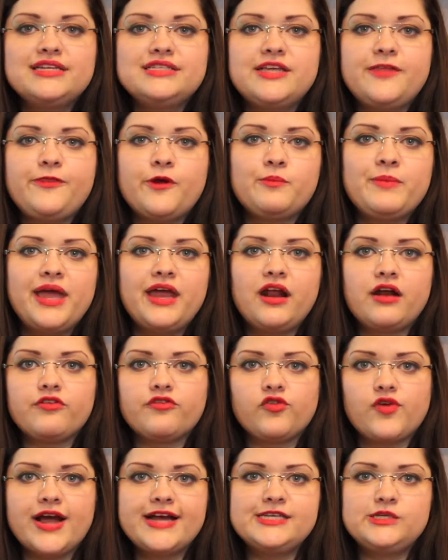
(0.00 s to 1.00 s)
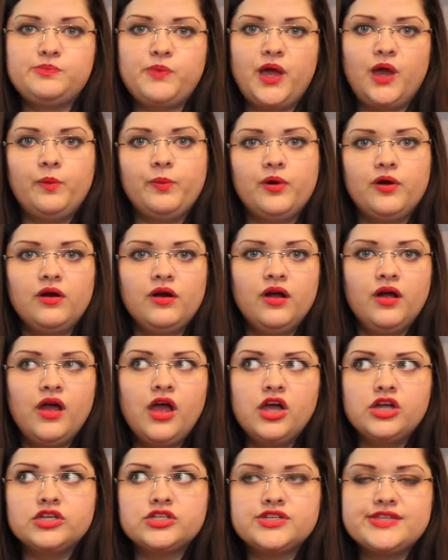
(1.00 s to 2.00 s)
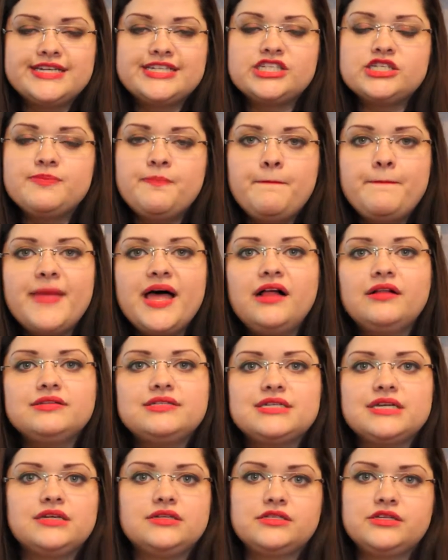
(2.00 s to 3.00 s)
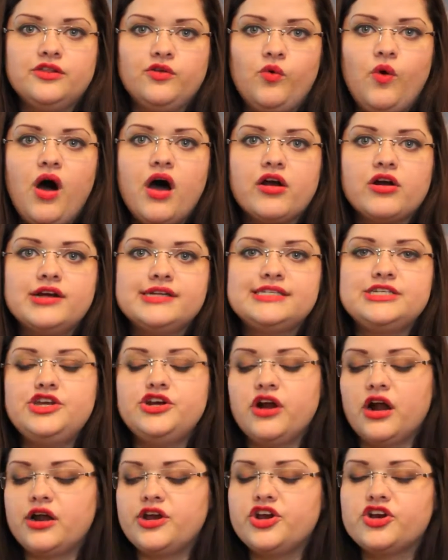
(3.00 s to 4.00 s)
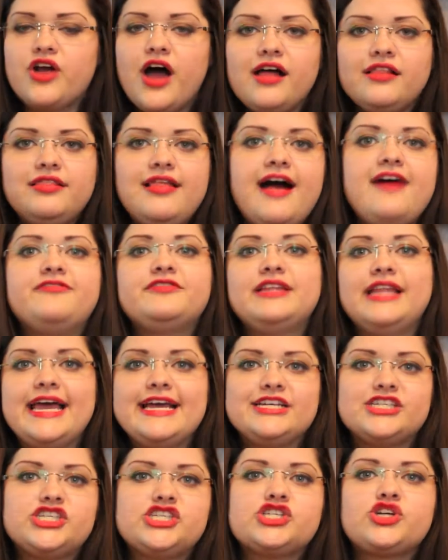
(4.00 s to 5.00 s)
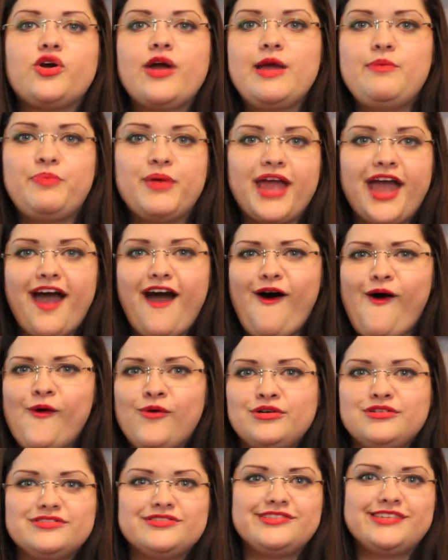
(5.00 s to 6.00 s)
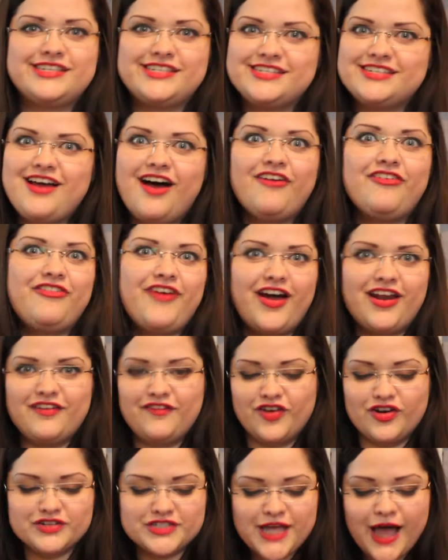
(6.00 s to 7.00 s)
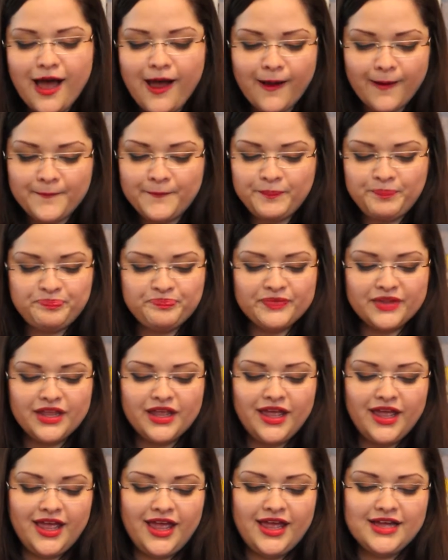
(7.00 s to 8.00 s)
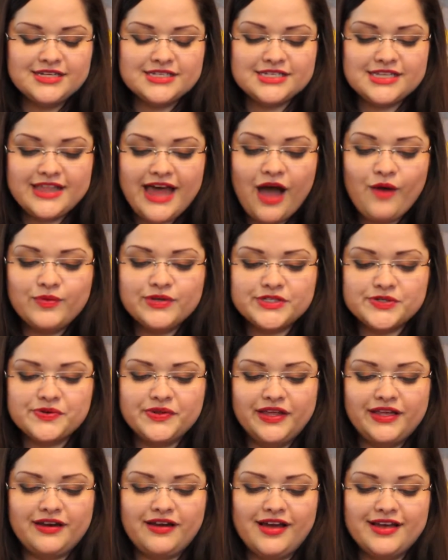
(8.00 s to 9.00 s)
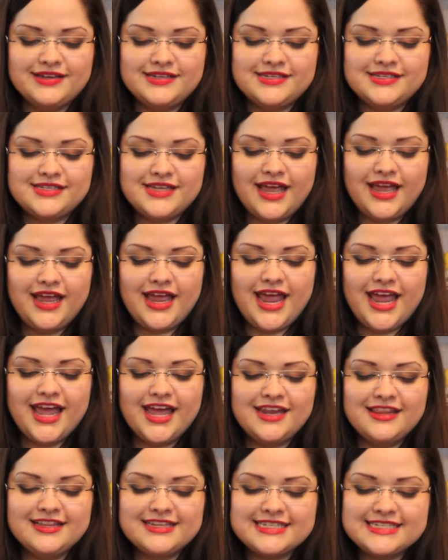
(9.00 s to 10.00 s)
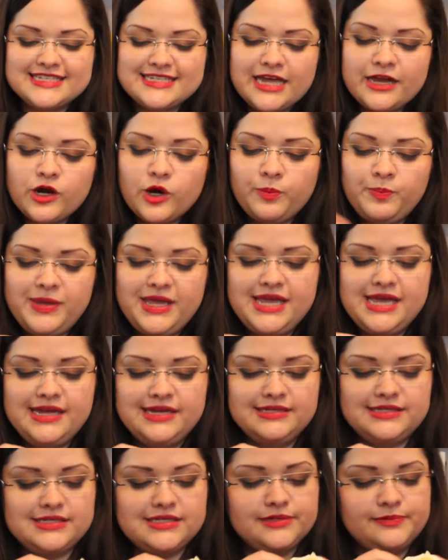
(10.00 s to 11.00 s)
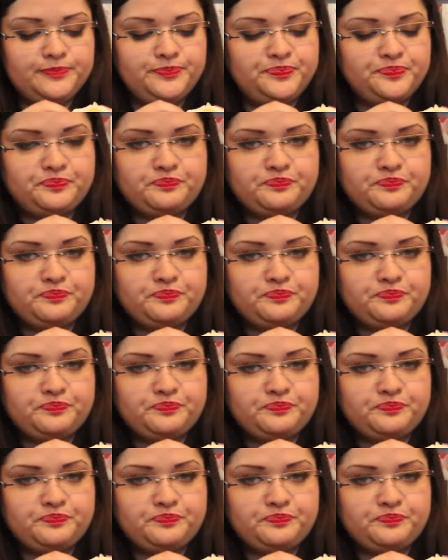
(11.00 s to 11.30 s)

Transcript: it is that they're made out of rice paper. So they just melt into the water. You're not left like scraping out stuff out of your tub. So that was really nice. And the centerpiece,